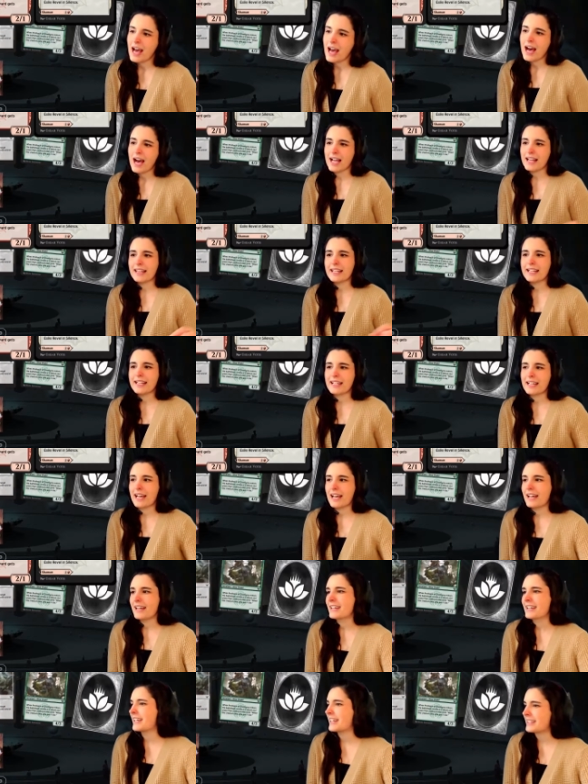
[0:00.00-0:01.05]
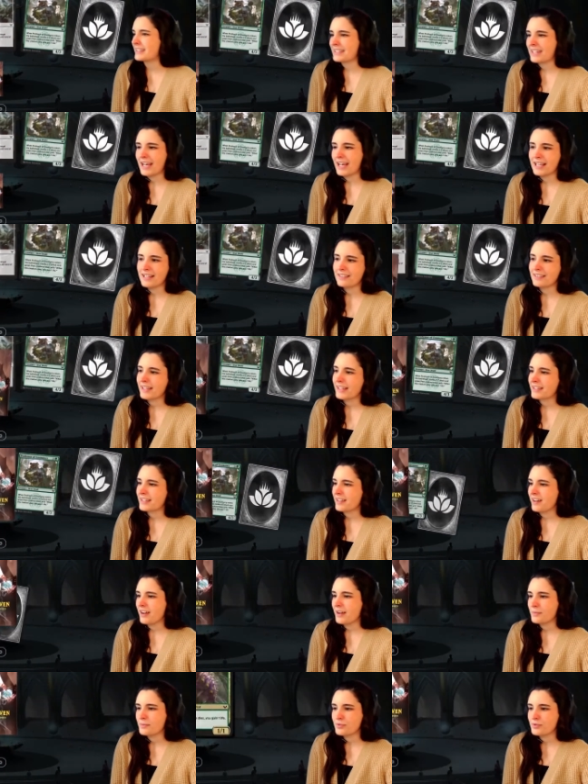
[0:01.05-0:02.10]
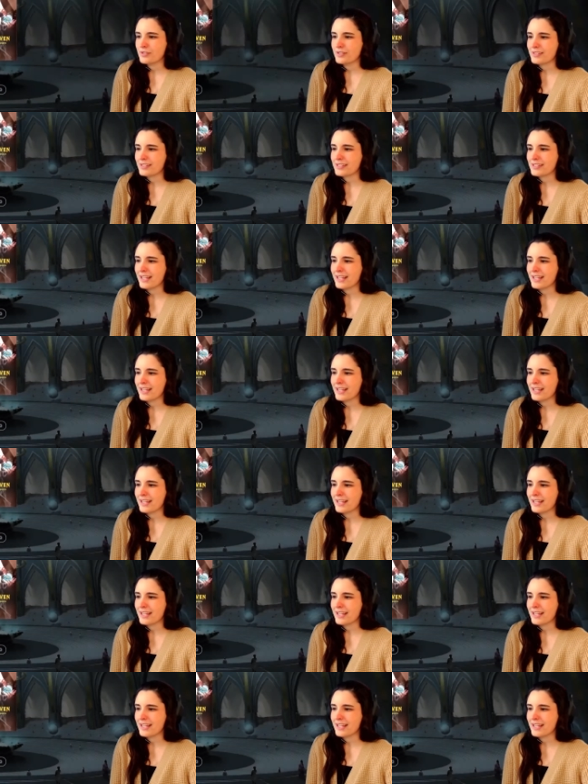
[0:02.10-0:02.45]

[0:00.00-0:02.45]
I like the options.